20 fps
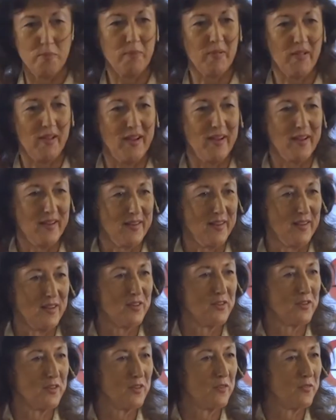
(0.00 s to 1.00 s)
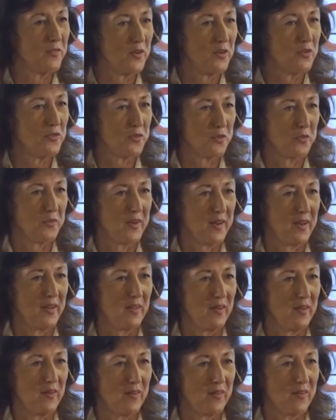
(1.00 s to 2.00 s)
plan into the future any
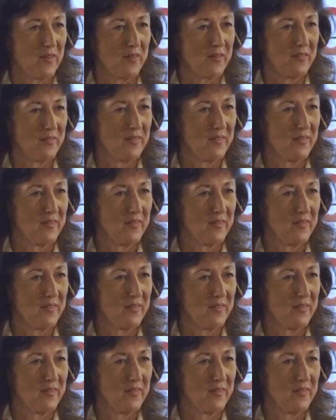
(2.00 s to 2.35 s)
longer.